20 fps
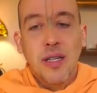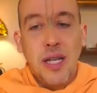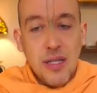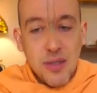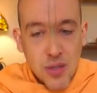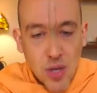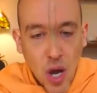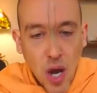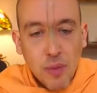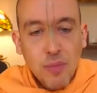
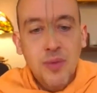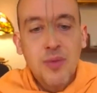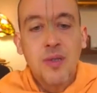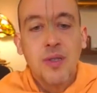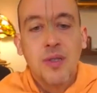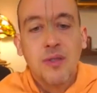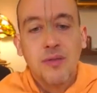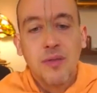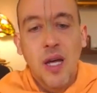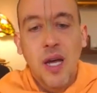That's the
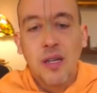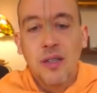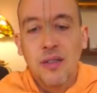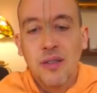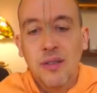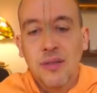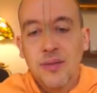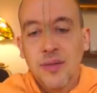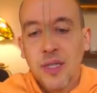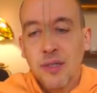opposite of that.
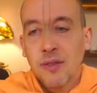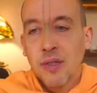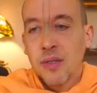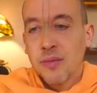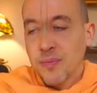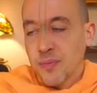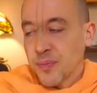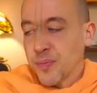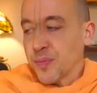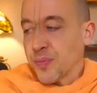No? Even